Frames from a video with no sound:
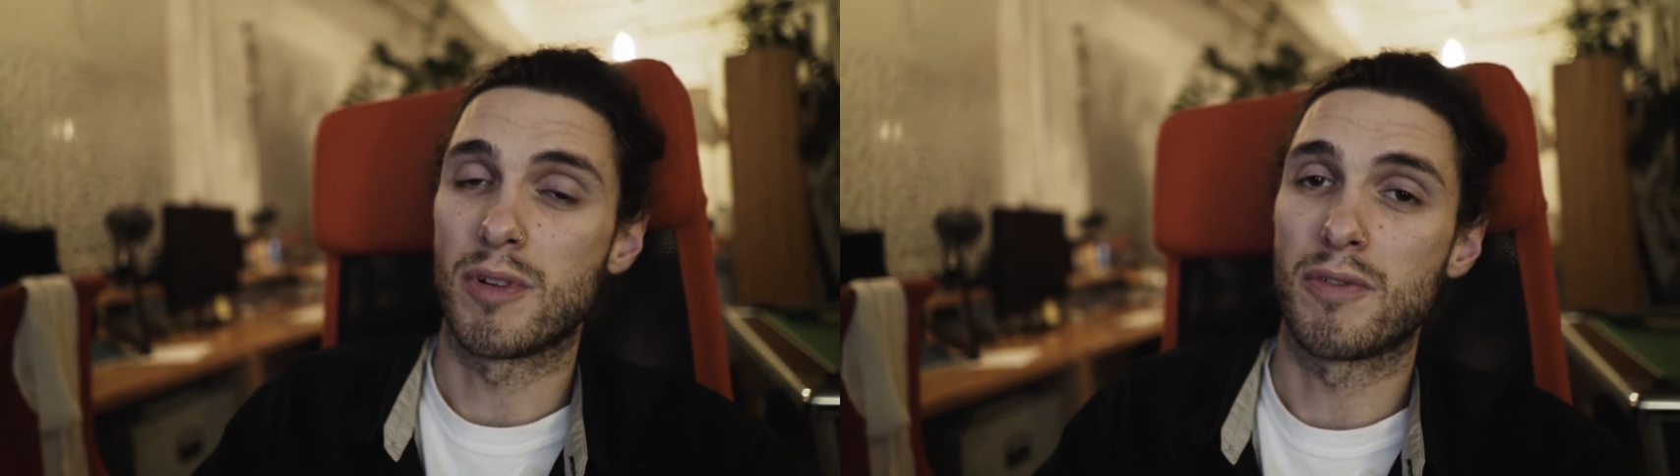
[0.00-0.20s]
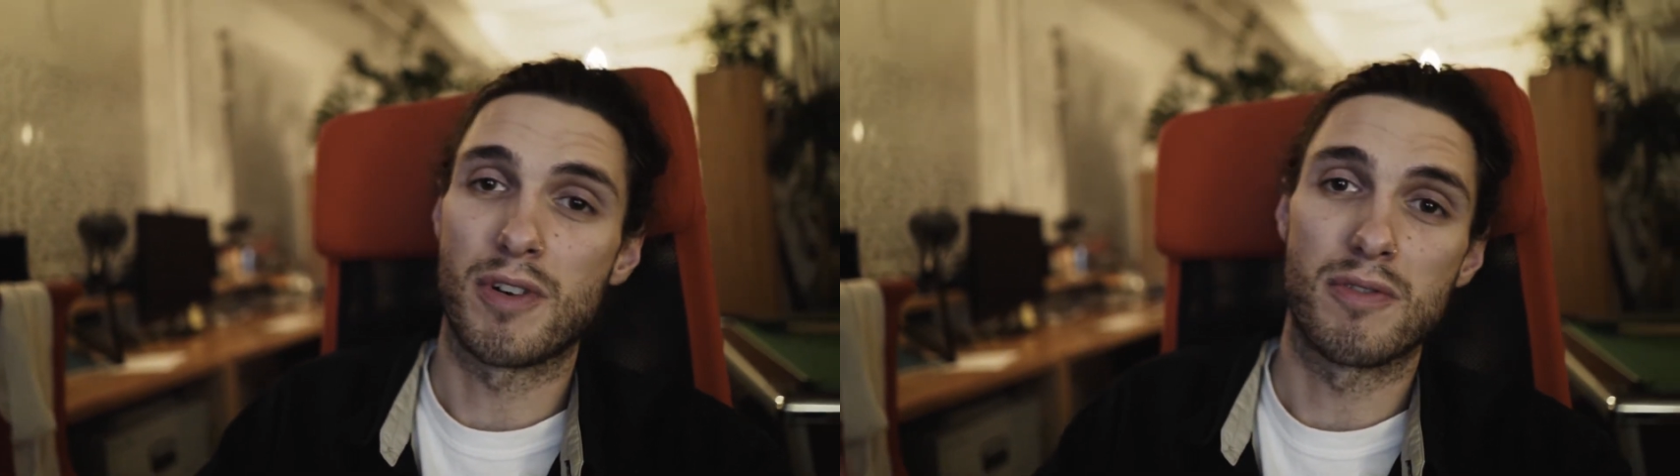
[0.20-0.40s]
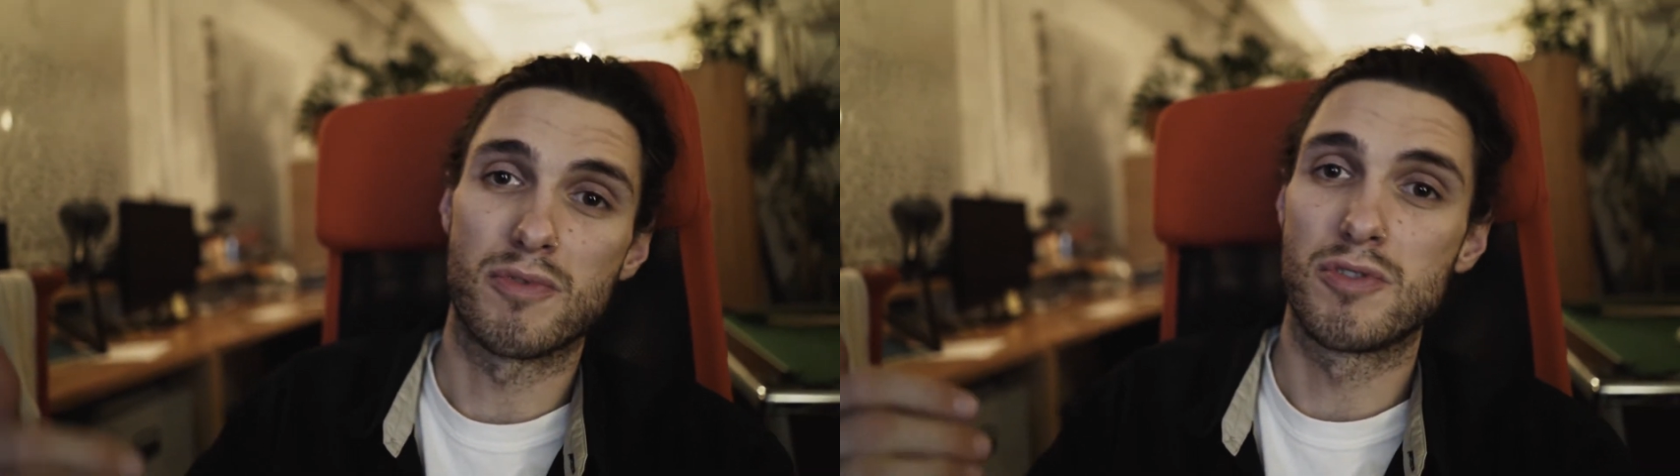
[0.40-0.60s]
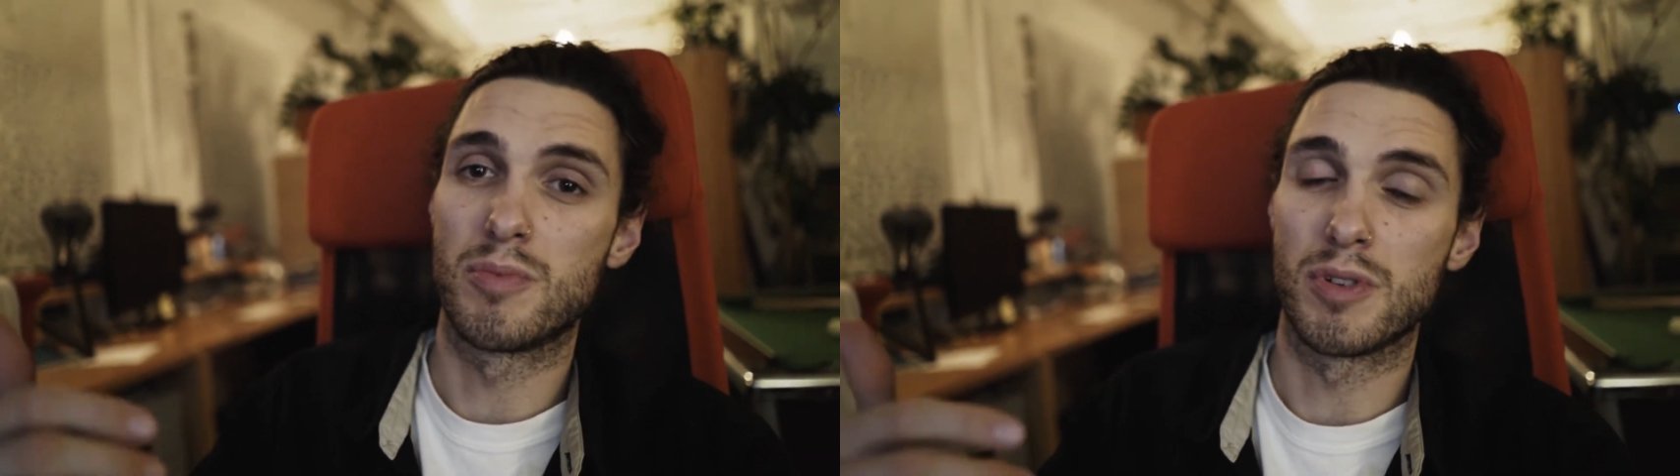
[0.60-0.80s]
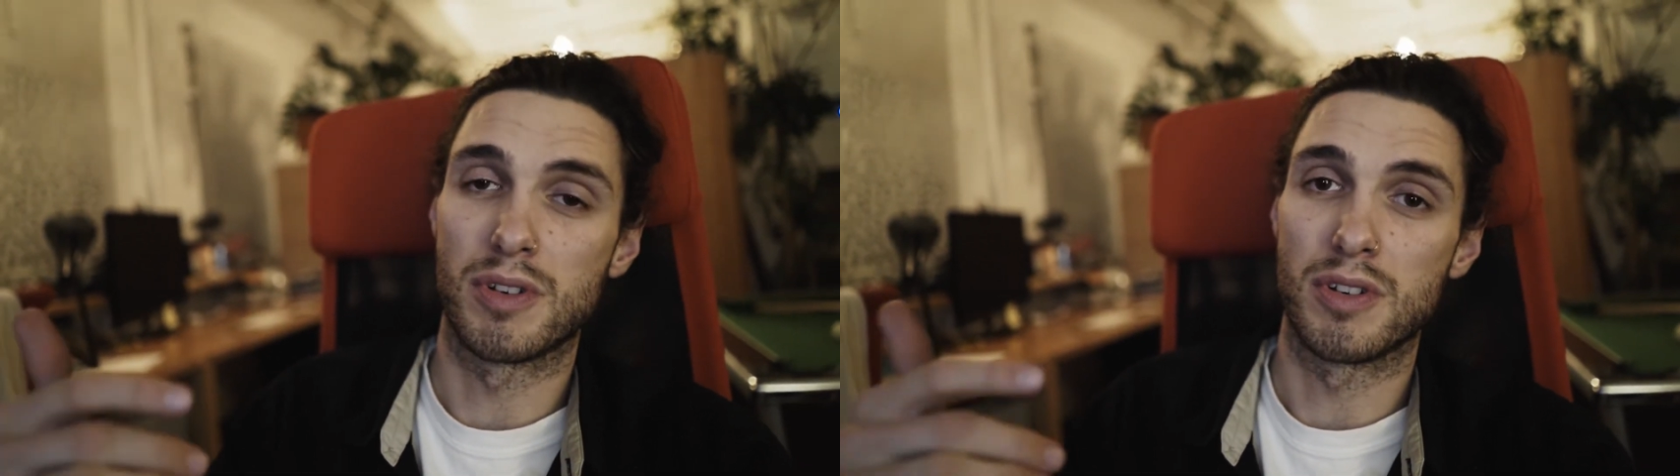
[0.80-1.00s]
My friend
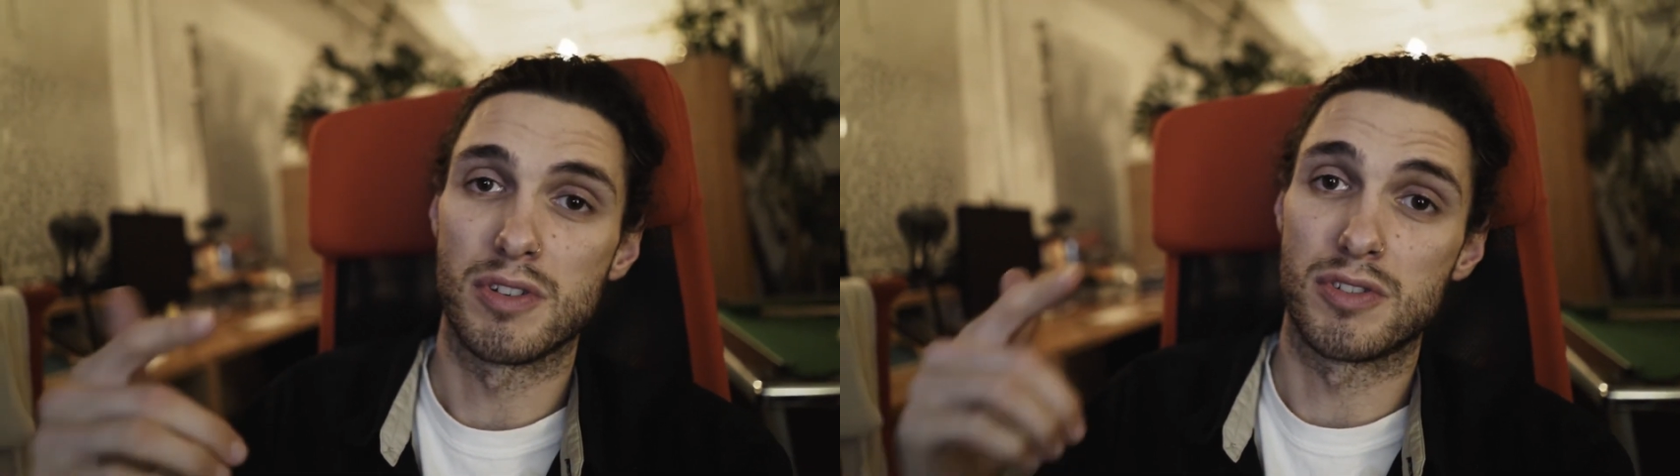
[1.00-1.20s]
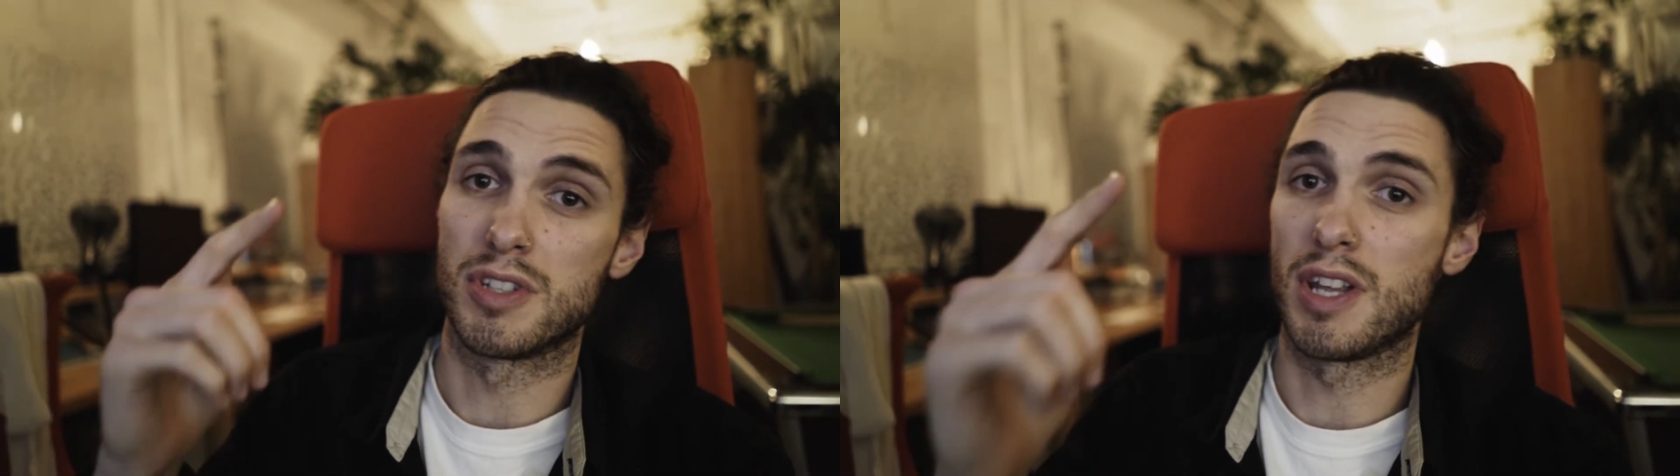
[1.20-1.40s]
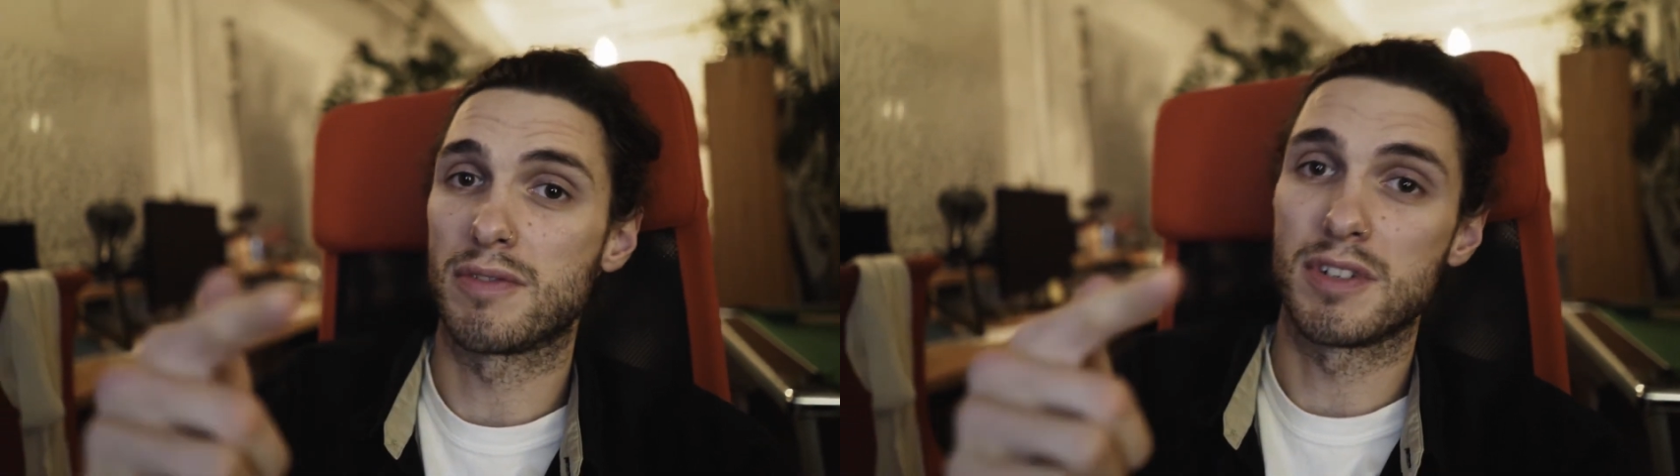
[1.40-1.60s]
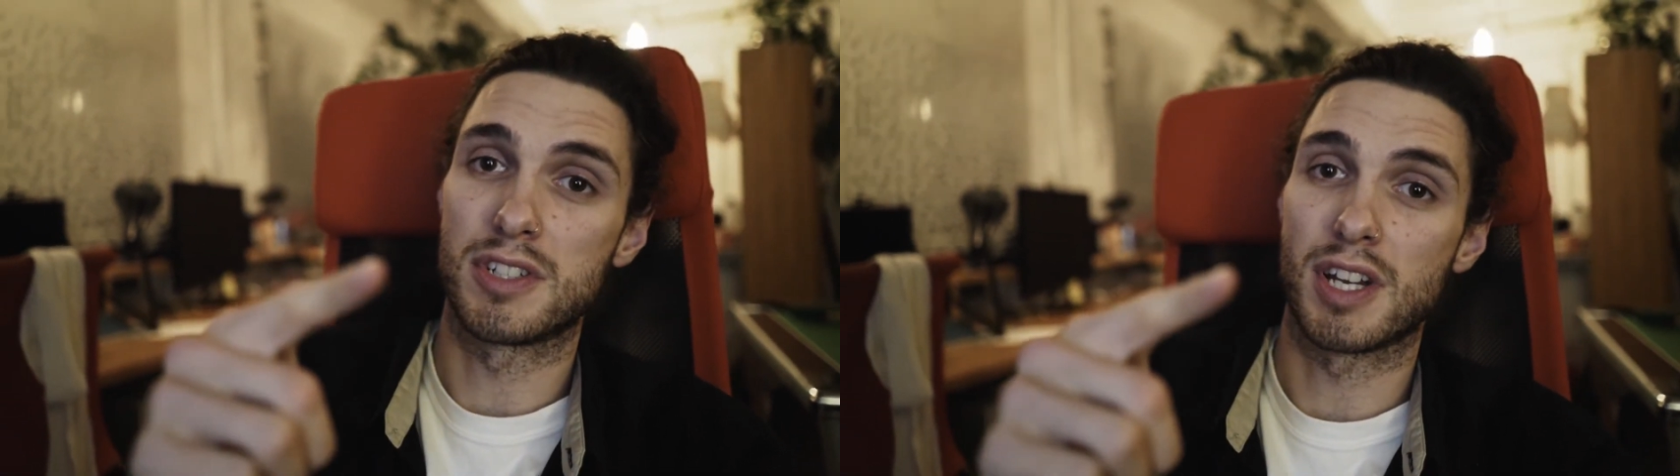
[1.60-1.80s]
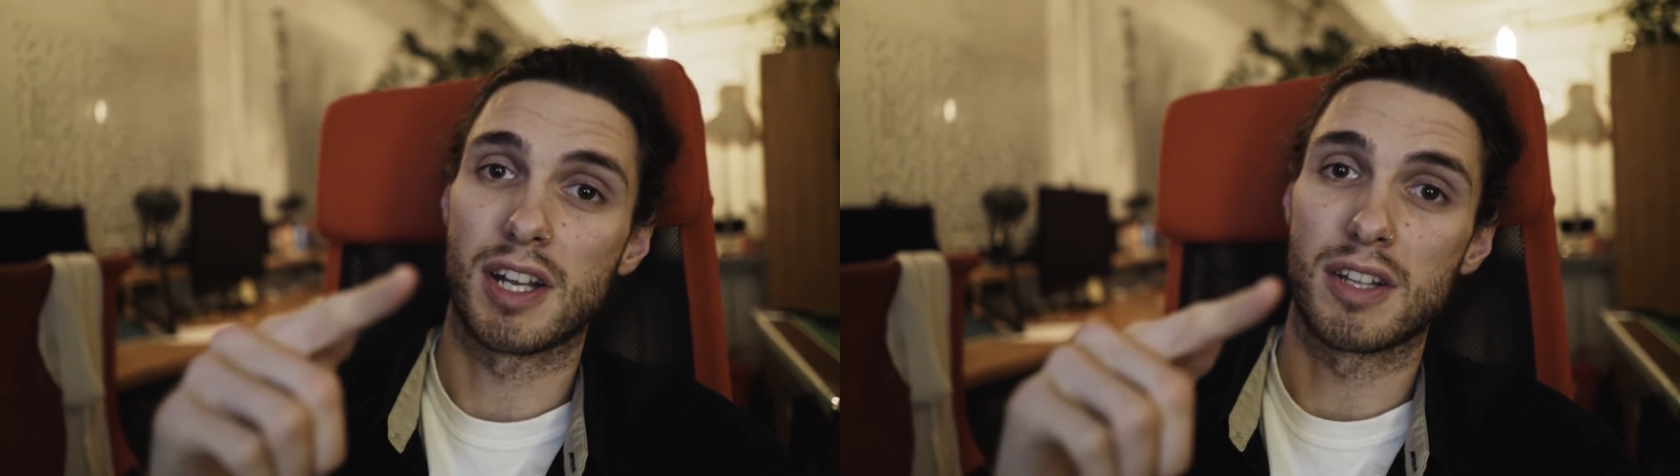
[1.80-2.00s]
Ruben, you should definitely check